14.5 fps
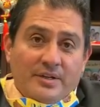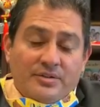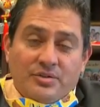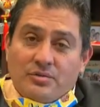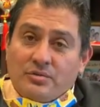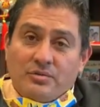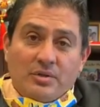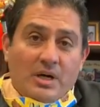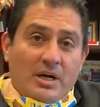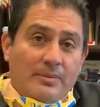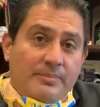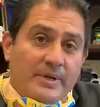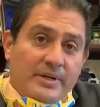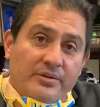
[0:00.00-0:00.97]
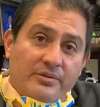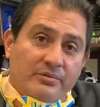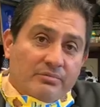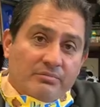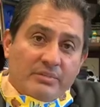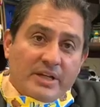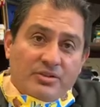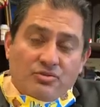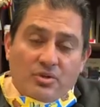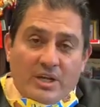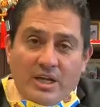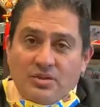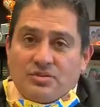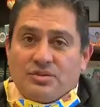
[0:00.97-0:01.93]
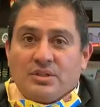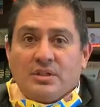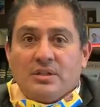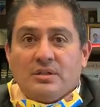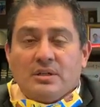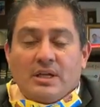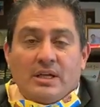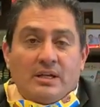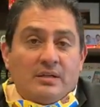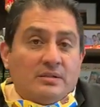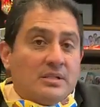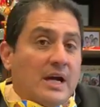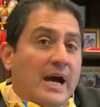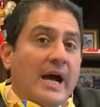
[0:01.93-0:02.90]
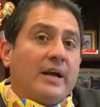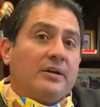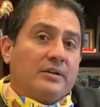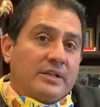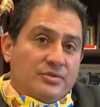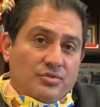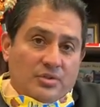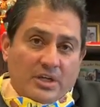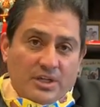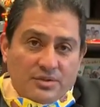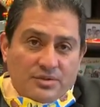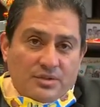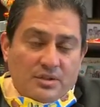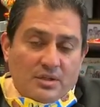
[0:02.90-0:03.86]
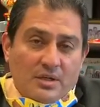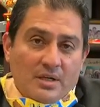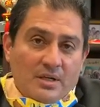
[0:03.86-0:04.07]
to a better education and to higher education.